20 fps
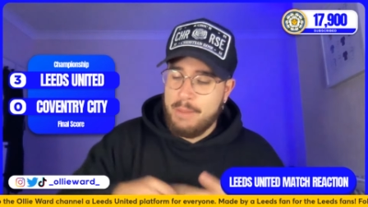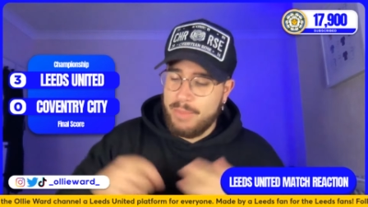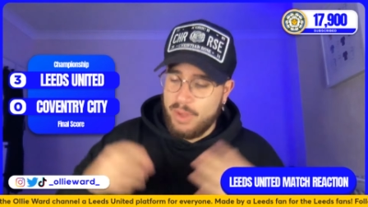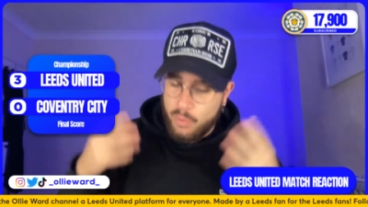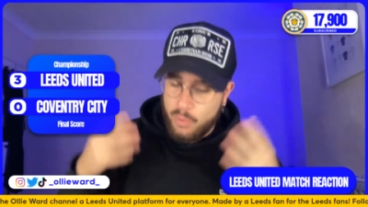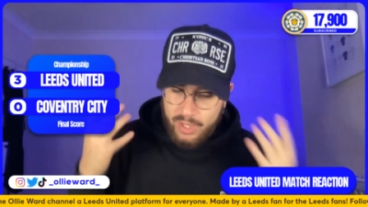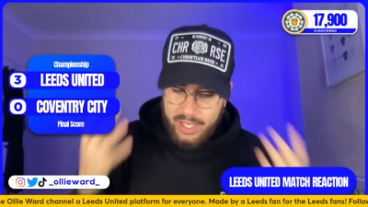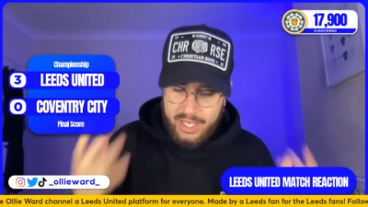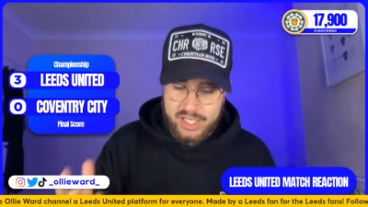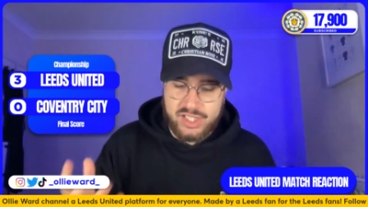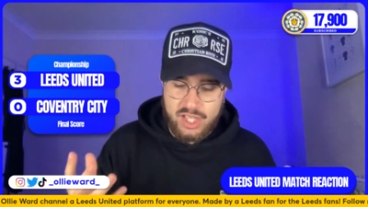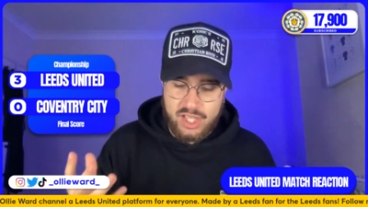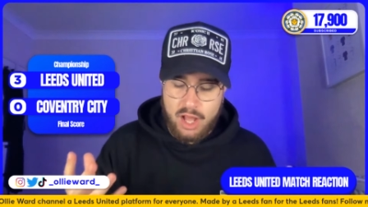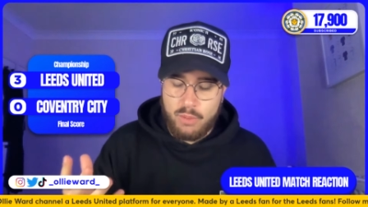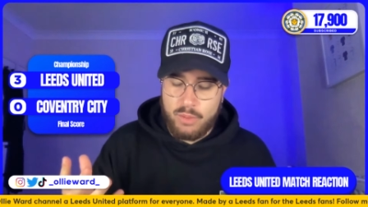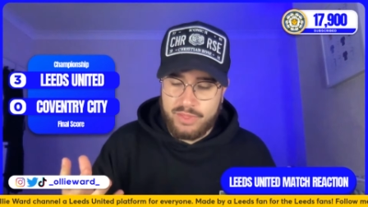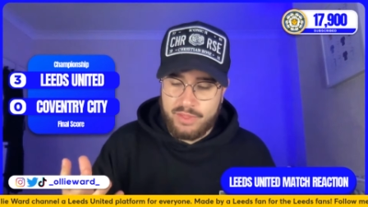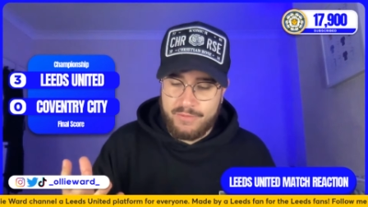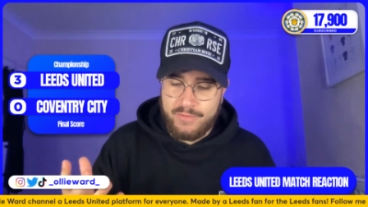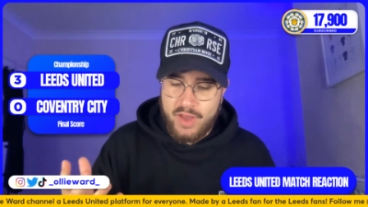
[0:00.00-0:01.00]
But we're going to
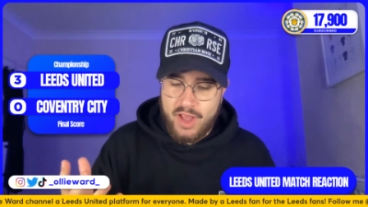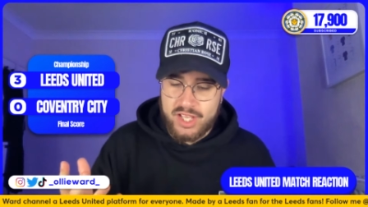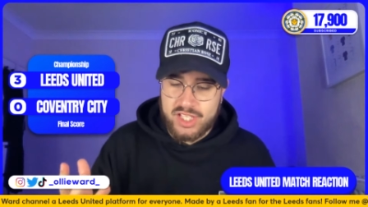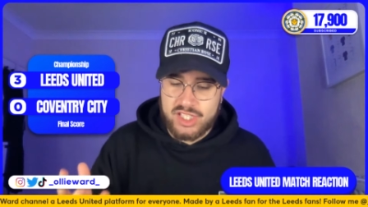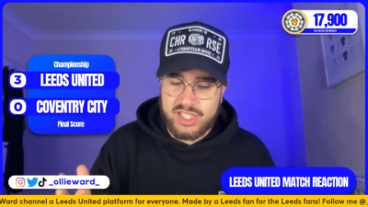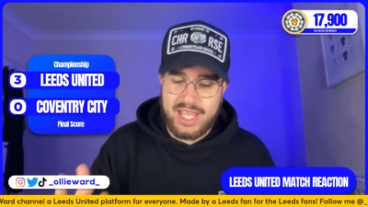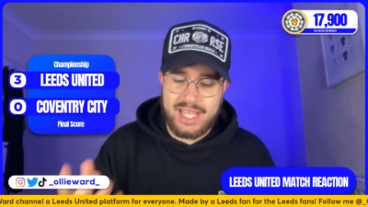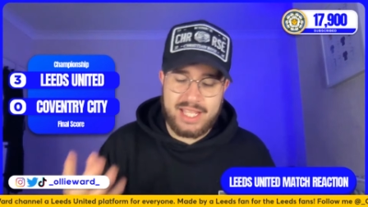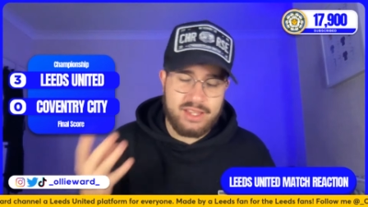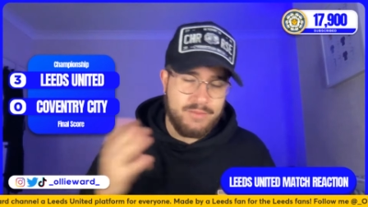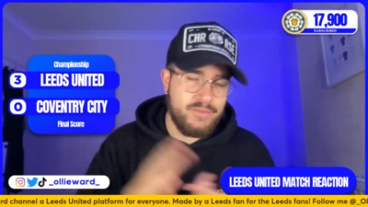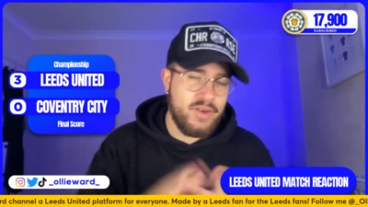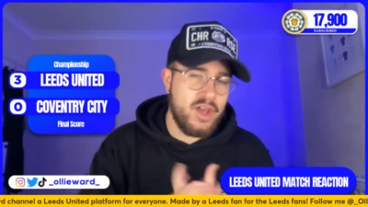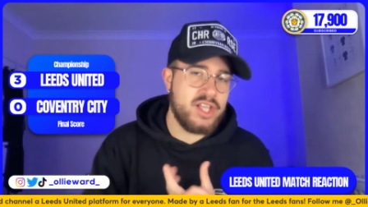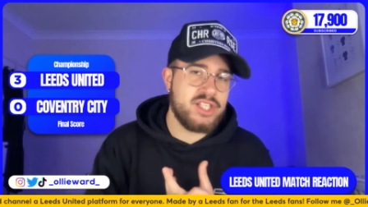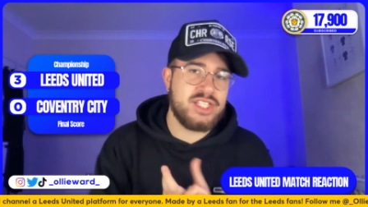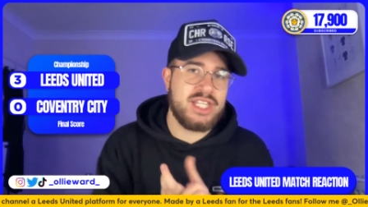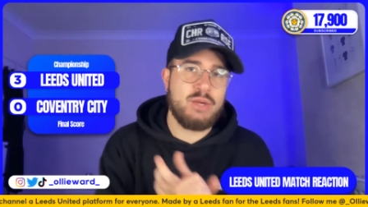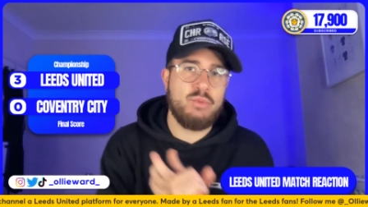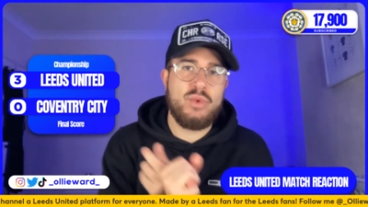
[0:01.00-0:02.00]
start with the first thing. The
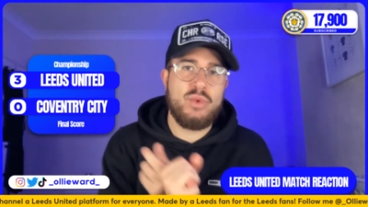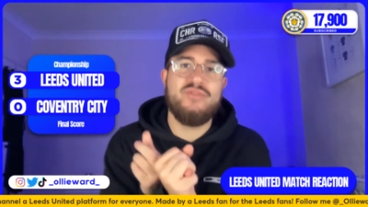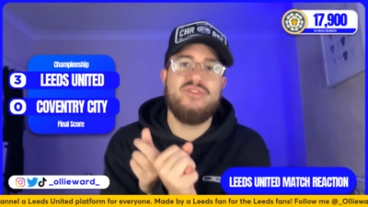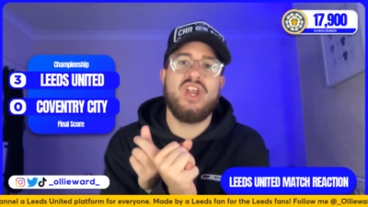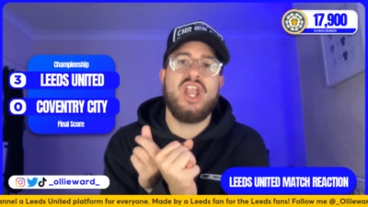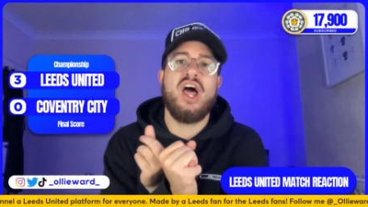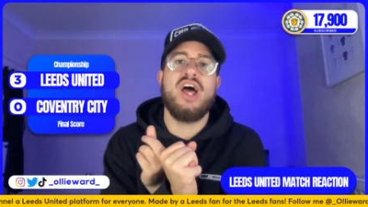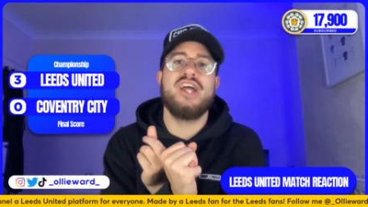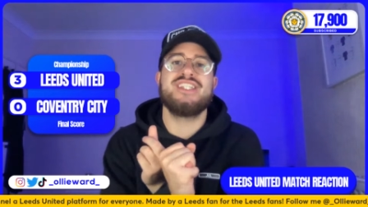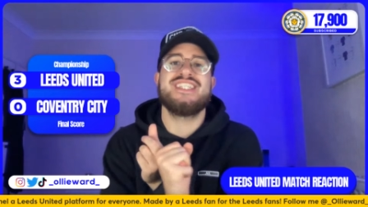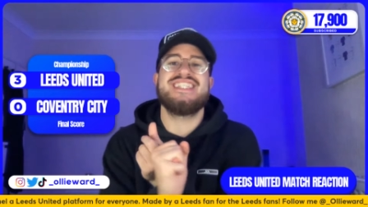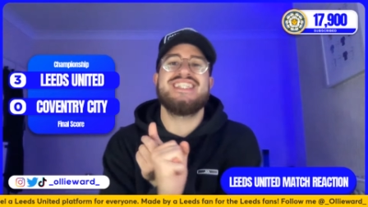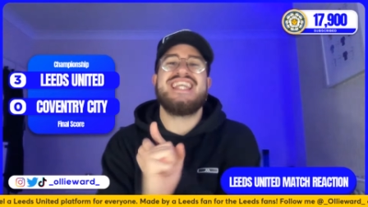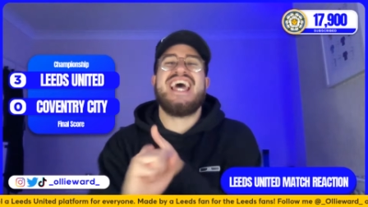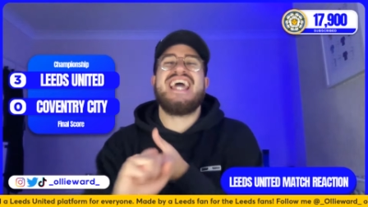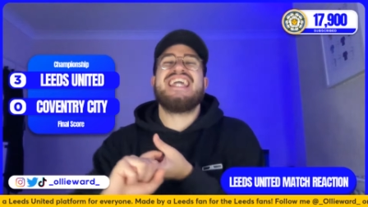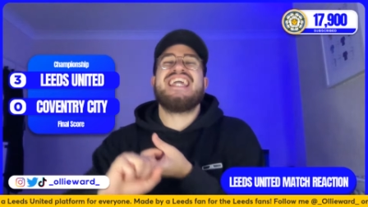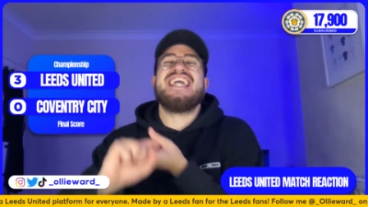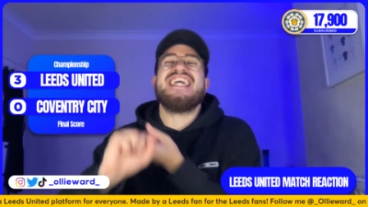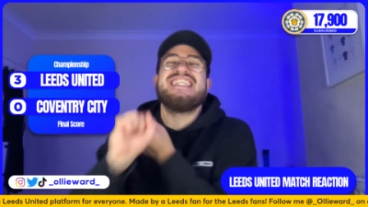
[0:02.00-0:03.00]
first thing we've learned
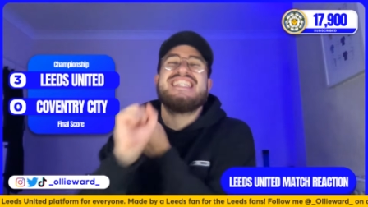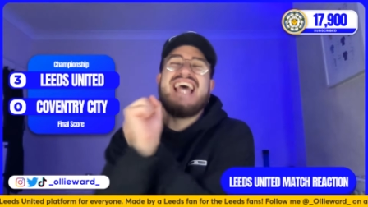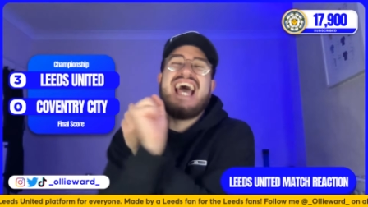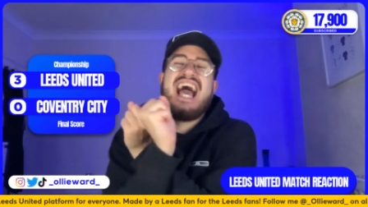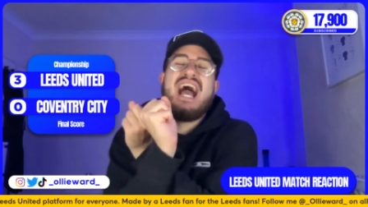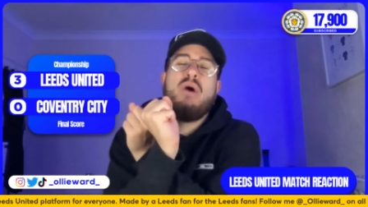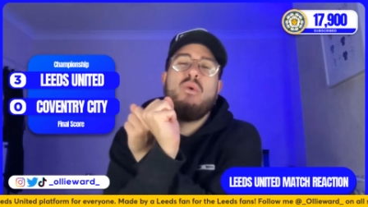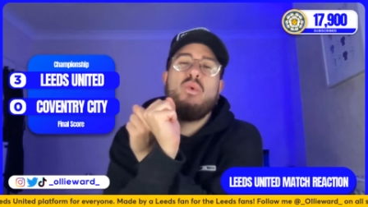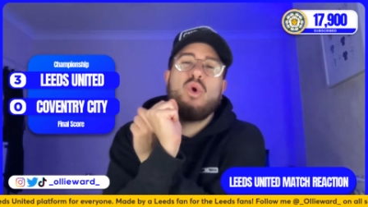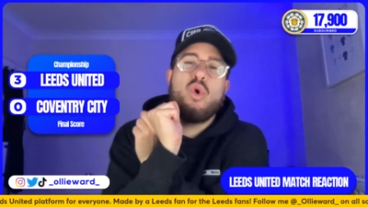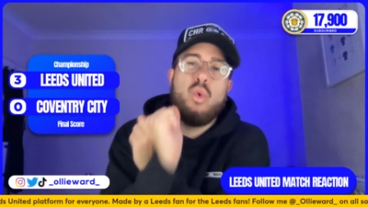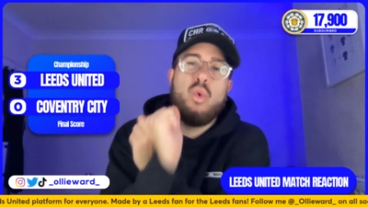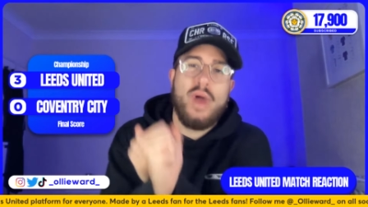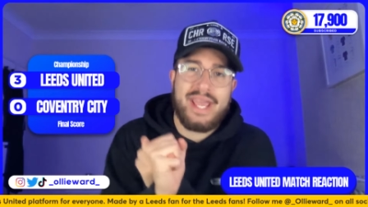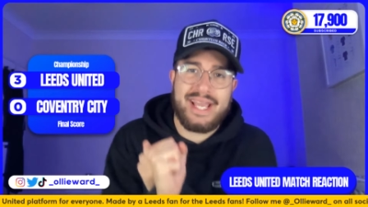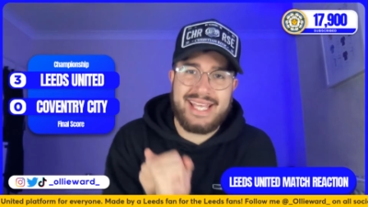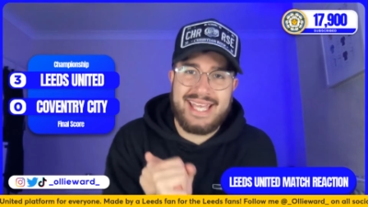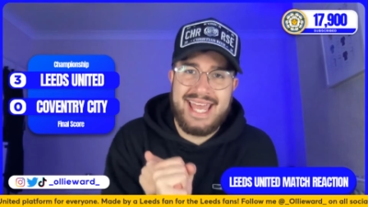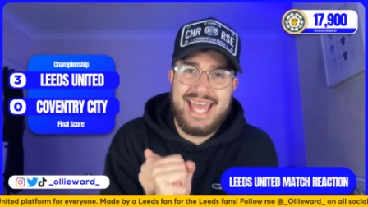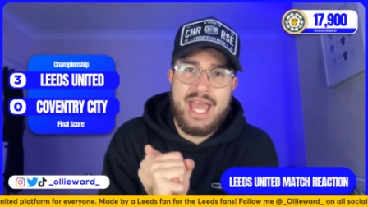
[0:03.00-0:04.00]
today is how
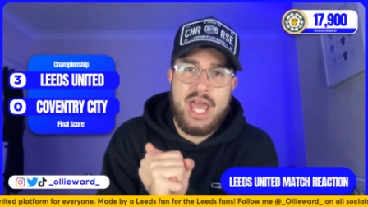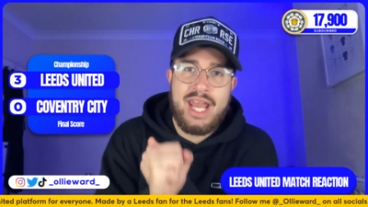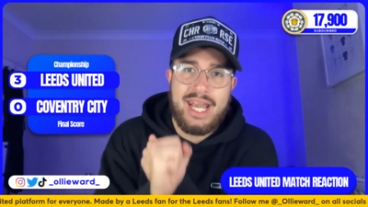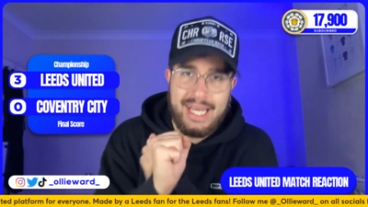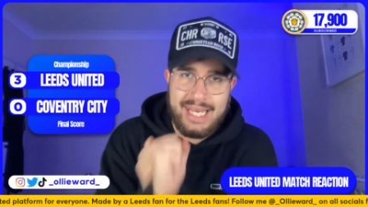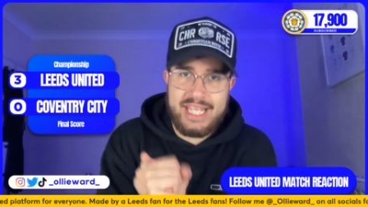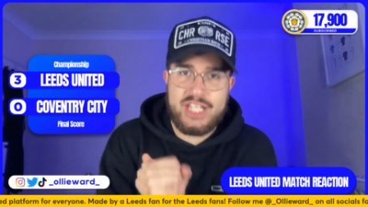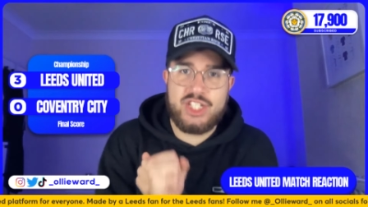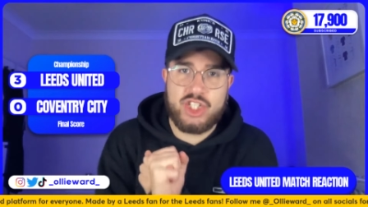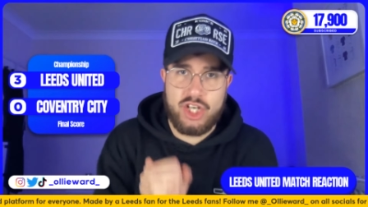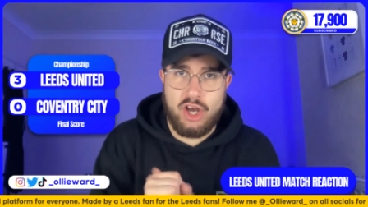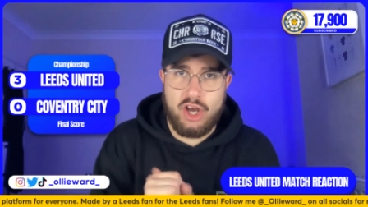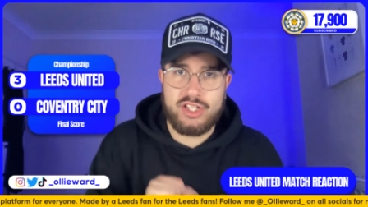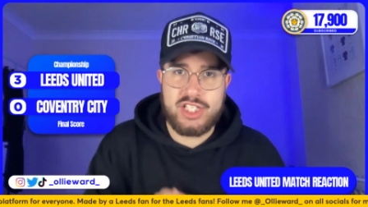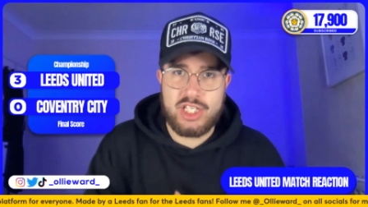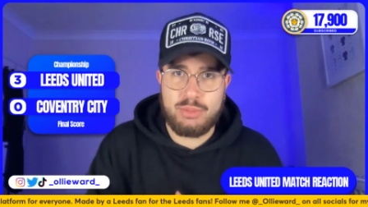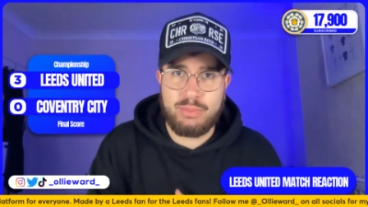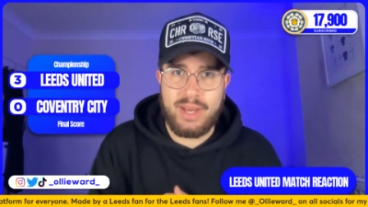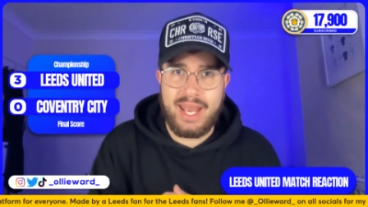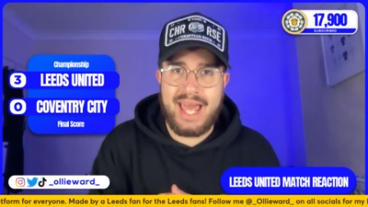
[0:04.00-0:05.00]
quick Leeds
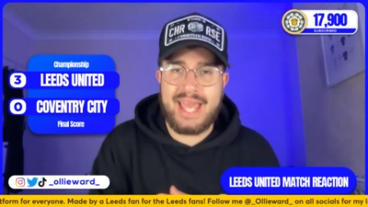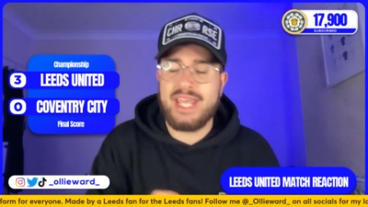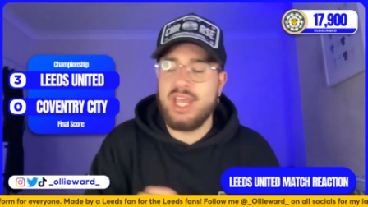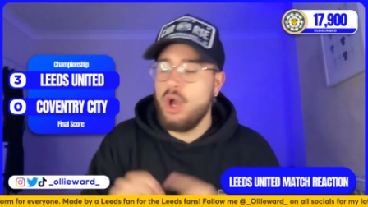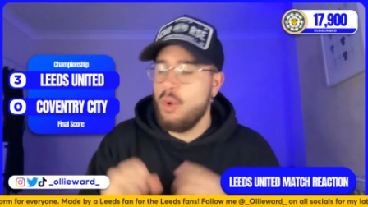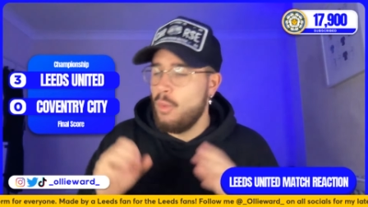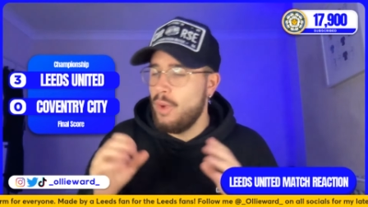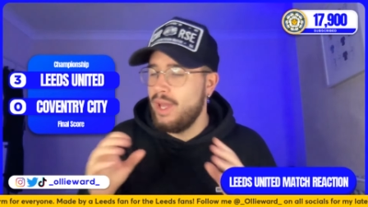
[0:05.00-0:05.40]
United play.